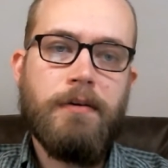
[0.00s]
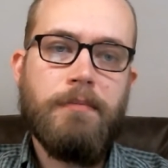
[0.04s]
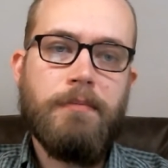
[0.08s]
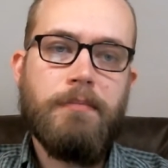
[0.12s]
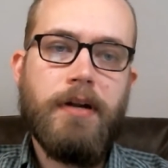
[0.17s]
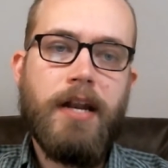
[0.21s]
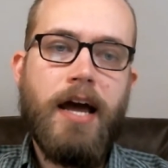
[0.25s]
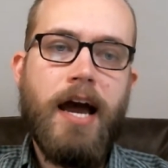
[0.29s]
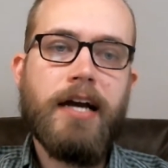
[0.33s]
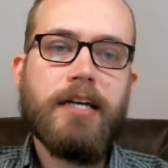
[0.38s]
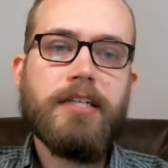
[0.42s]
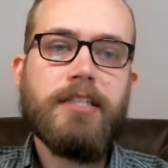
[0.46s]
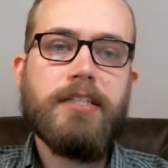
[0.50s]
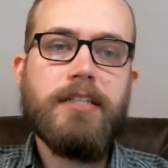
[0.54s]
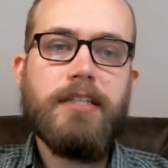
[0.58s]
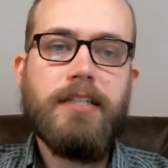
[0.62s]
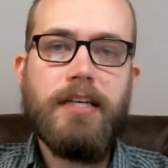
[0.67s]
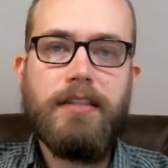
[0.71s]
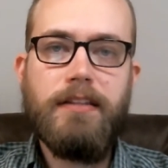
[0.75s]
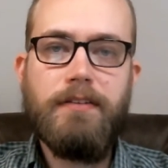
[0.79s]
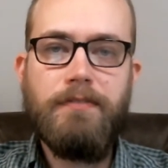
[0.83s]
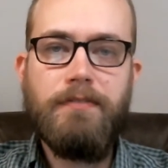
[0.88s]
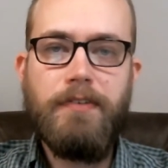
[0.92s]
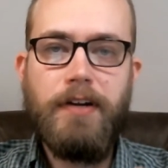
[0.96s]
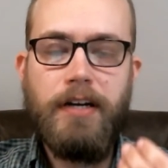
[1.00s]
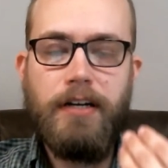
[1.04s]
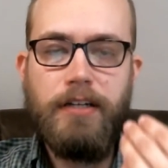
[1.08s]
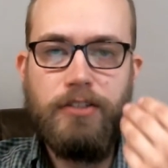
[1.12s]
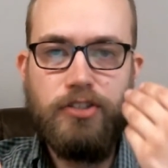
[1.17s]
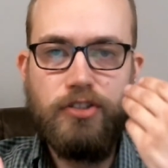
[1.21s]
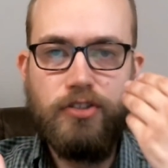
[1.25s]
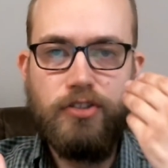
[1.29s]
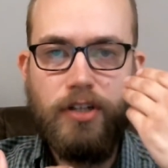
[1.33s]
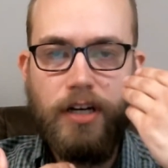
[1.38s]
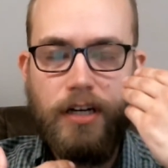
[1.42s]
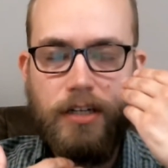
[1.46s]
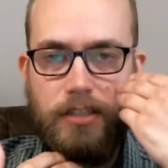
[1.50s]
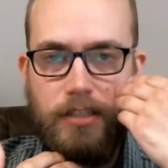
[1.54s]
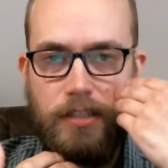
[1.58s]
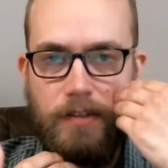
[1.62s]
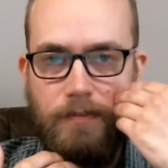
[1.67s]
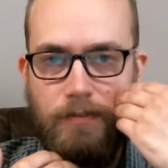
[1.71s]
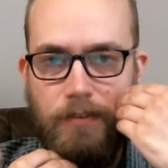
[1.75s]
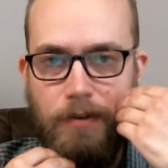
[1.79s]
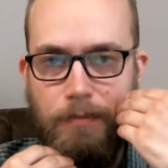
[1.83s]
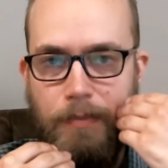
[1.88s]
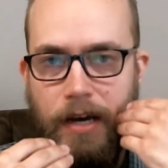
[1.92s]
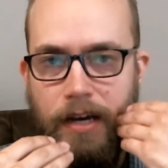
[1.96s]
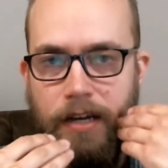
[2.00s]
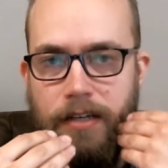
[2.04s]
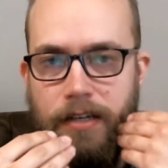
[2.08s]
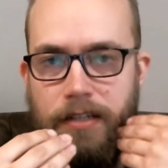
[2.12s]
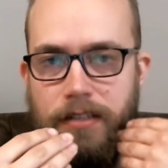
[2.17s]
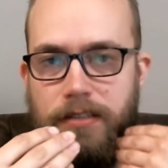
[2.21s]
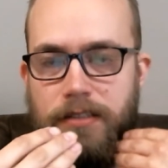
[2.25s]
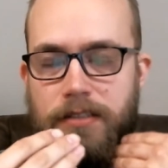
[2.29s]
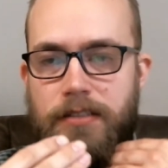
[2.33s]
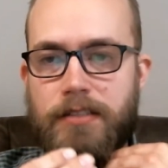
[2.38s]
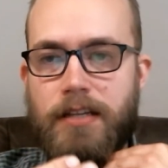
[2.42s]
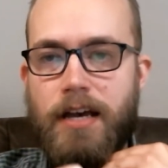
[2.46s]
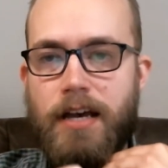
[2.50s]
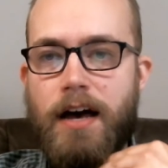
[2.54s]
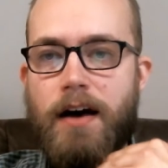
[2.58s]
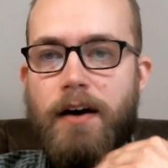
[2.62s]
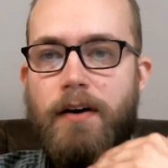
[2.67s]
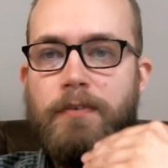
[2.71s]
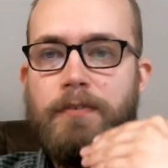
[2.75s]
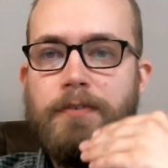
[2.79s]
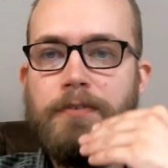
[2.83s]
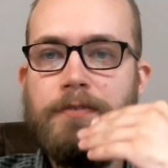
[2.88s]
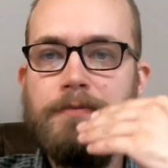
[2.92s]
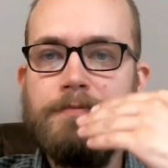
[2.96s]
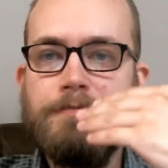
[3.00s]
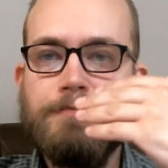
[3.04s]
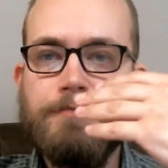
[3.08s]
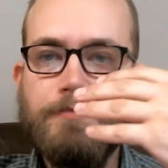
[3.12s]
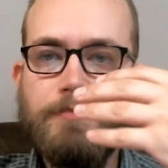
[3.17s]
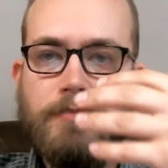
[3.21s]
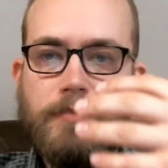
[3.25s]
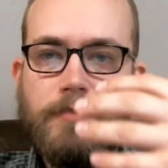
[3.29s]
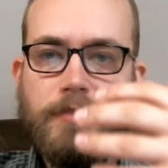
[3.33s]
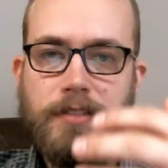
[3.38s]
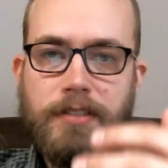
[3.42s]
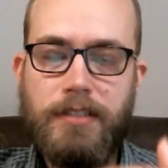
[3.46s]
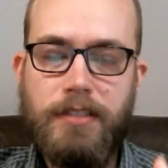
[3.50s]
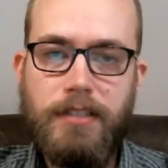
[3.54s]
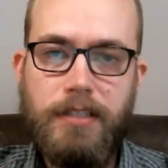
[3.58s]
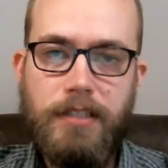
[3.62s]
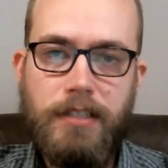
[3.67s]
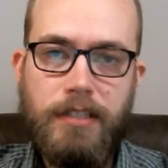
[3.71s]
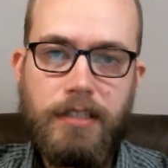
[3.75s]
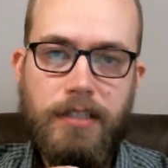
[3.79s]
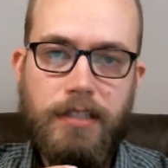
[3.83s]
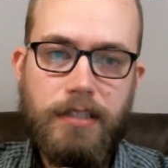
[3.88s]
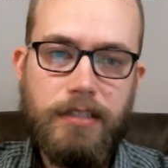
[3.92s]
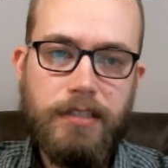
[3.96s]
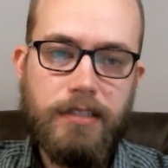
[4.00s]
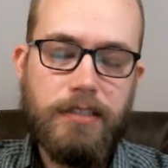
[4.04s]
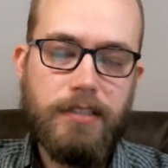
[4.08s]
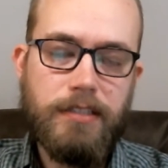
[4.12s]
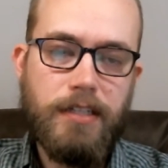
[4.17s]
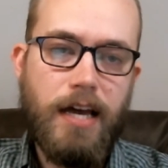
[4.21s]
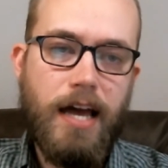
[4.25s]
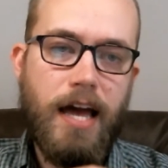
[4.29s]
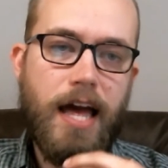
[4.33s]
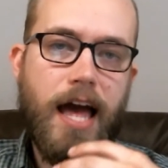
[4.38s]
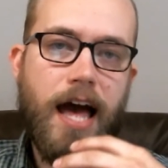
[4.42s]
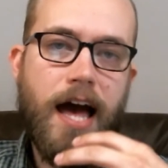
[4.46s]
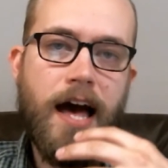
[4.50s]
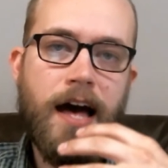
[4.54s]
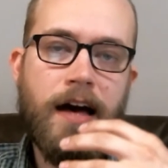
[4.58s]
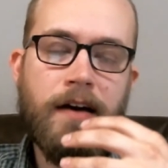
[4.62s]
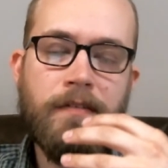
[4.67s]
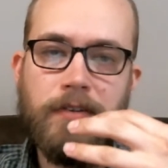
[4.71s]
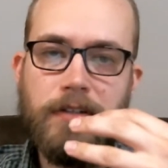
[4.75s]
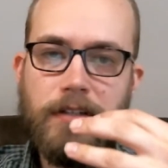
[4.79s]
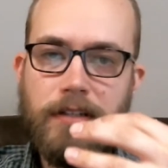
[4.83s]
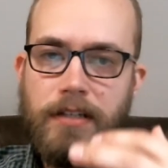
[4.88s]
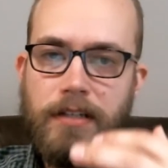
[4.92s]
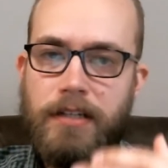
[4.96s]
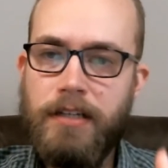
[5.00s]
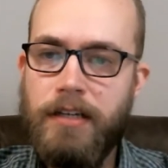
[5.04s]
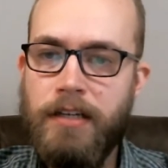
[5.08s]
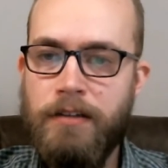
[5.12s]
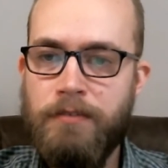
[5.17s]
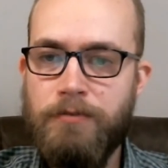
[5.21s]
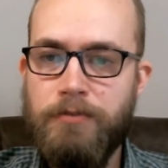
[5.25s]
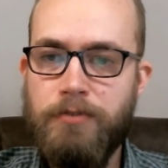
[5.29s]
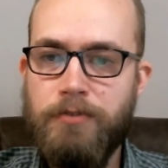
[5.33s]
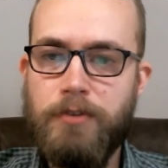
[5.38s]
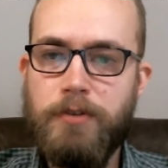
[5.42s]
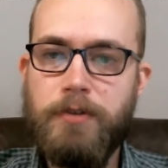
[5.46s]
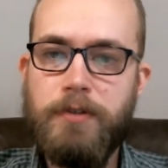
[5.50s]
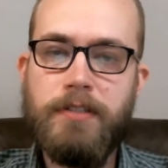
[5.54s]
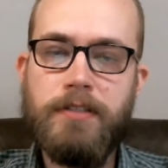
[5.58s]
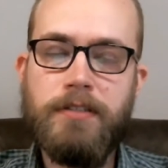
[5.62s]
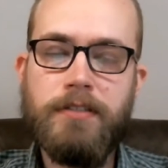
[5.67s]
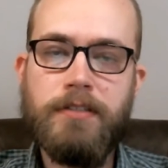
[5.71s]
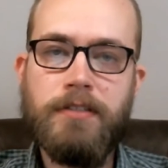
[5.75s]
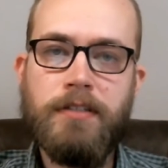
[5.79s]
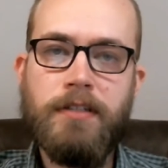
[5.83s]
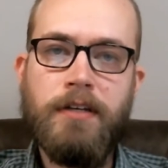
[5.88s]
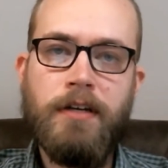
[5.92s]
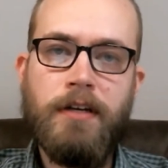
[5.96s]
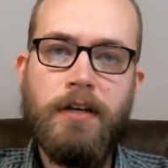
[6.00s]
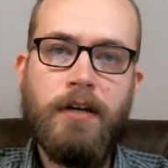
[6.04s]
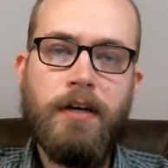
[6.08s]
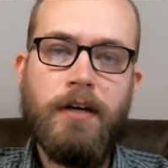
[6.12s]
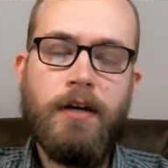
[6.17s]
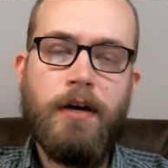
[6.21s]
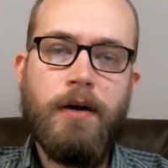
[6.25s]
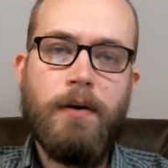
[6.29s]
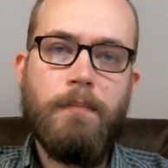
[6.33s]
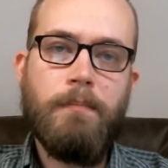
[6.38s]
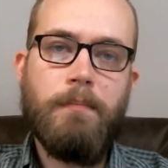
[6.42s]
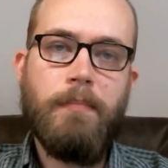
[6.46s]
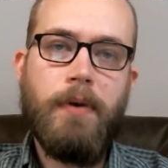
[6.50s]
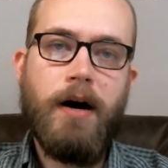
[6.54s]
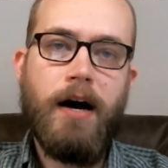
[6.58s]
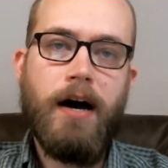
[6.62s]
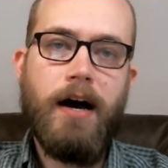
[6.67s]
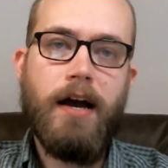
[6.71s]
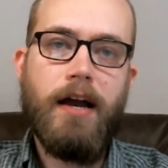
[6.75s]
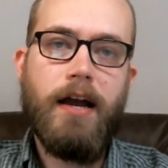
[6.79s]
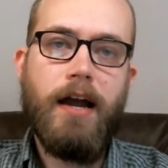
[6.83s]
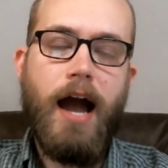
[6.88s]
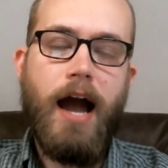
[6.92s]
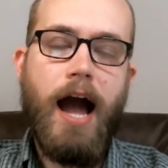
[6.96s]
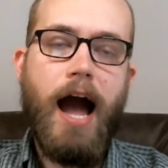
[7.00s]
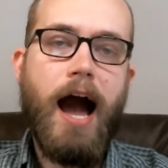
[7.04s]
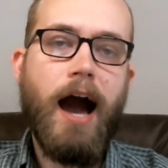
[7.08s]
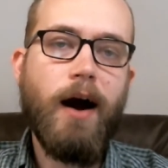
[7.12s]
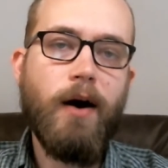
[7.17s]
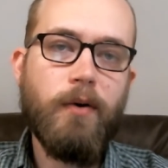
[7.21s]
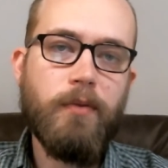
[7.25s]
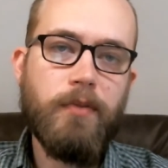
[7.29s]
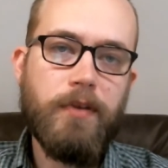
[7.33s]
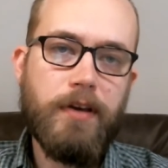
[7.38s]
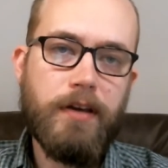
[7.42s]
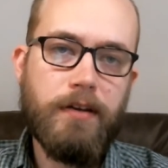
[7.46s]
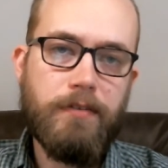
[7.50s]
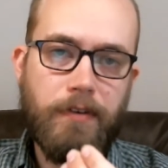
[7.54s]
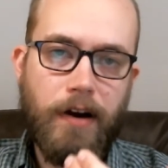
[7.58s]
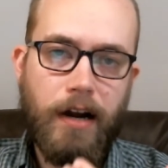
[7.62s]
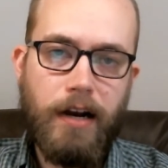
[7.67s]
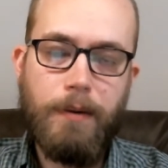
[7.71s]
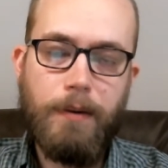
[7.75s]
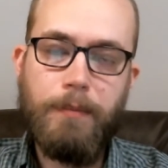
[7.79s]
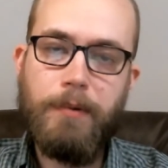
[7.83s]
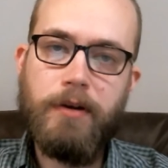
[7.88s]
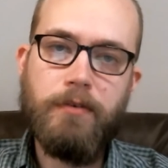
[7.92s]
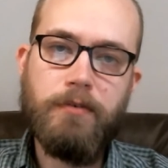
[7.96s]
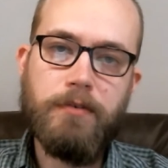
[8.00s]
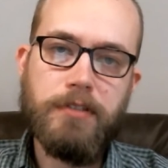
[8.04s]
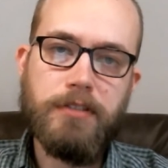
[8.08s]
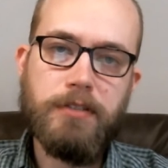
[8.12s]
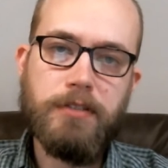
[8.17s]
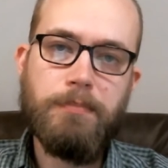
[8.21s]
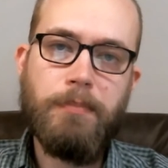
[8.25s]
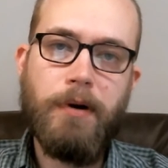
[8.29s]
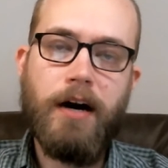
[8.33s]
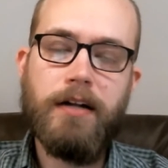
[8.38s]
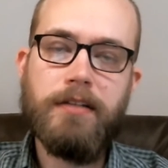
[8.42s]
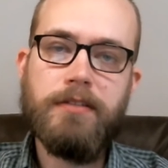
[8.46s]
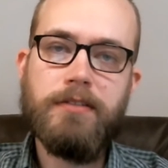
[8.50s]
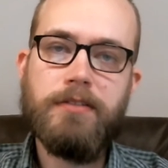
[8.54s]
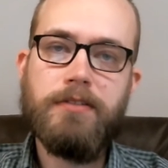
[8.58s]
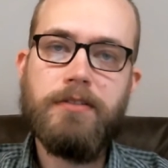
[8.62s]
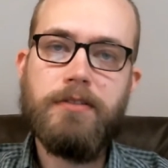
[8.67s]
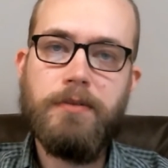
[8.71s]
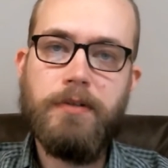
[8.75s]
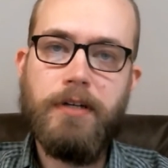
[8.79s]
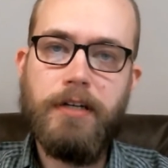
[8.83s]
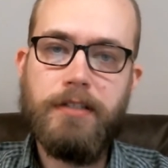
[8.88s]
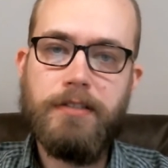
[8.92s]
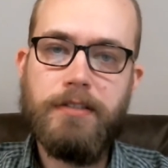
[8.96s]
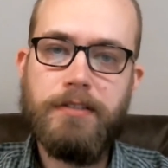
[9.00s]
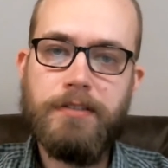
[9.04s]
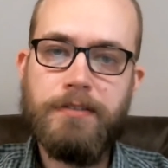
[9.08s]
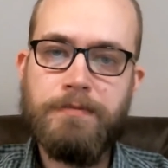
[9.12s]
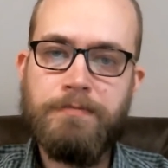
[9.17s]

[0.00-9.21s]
but actually that the very structure of the mind itself is heavily influenced by how the environment responds to us